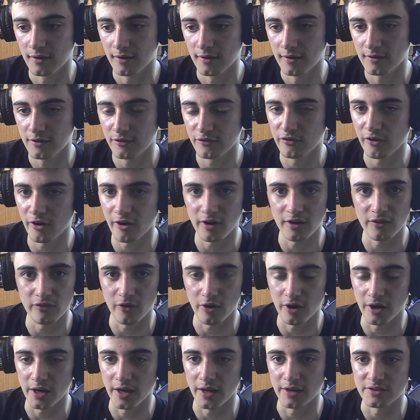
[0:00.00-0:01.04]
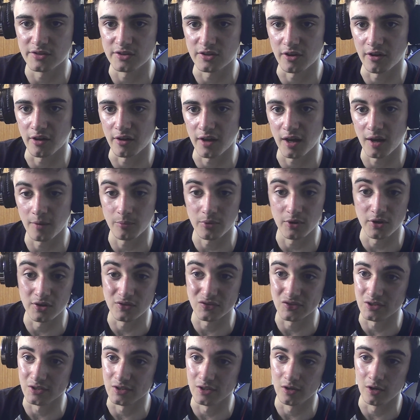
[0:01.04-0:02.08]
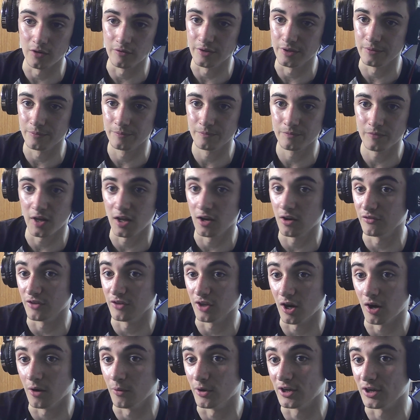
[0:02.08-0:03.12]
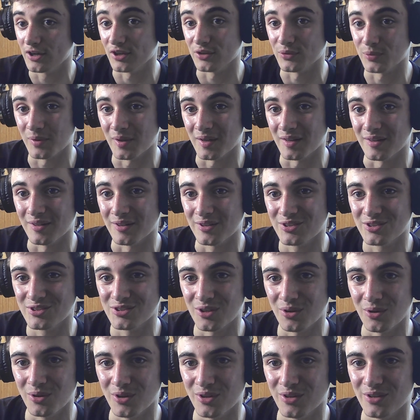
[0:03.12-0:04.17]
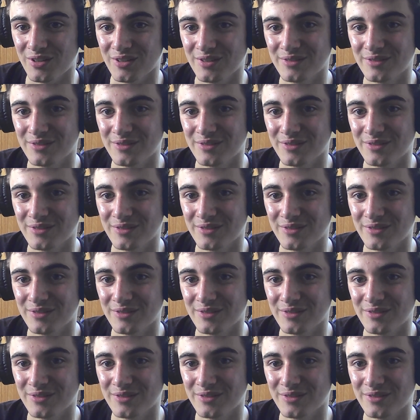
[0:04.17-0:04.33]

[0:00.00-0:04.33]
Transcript: It's a very, very nice card. I personally love it. I love the artwork as well. It looks so good.